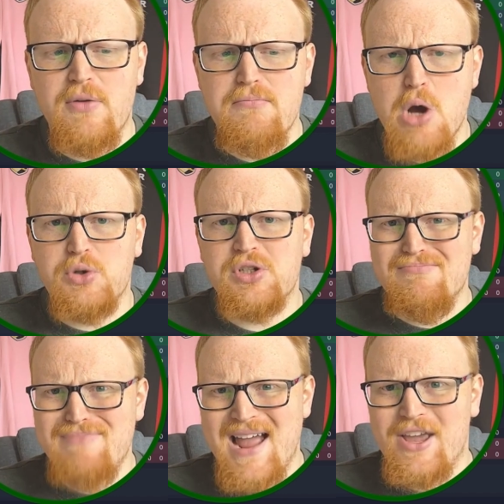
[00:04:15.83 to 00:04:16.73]
most
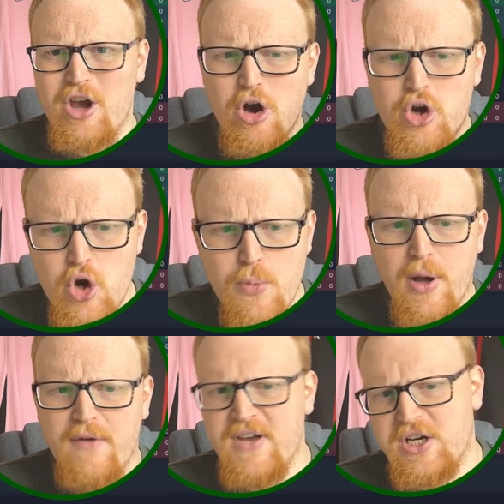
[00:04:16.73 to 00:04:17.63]
Magyar
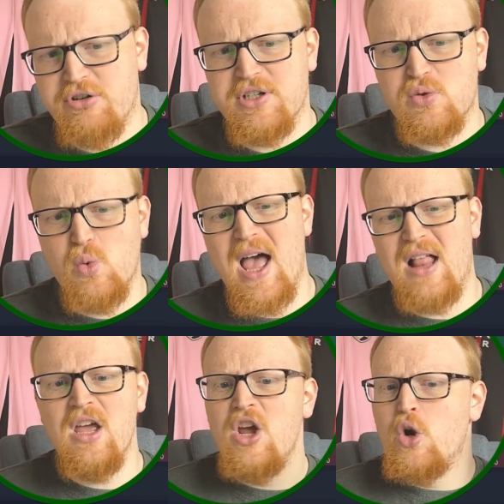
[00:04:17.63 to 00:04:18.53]
Kupa victories as well,
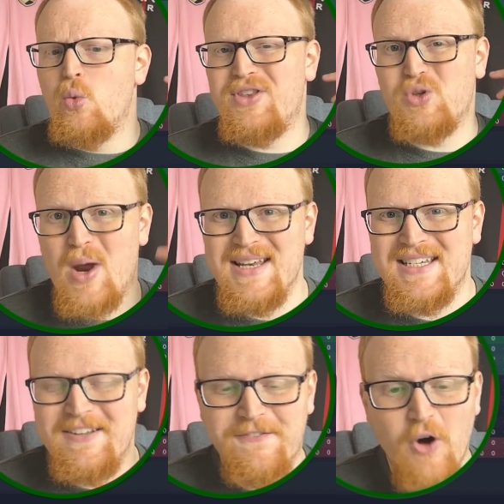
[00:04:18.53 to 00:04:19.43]
with
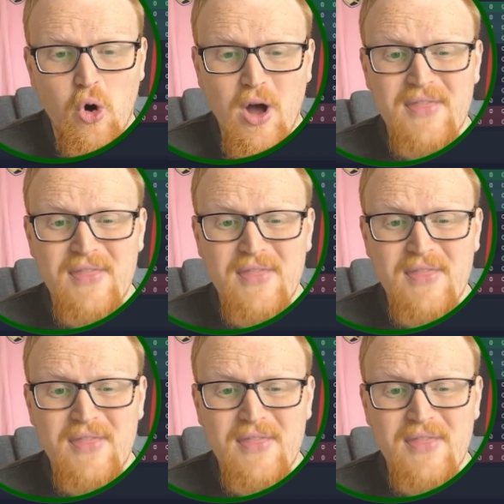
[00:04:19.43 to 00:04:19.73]
24.